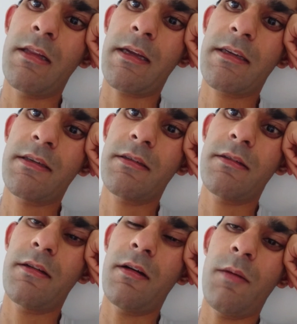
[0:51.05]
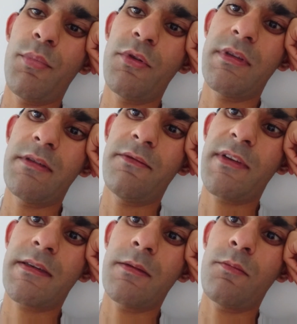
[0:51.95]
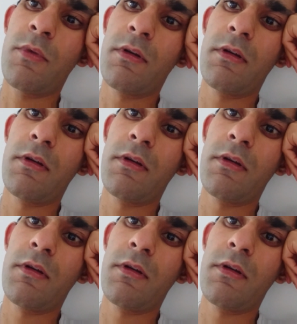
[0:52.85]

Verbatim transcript: like a bullied victim.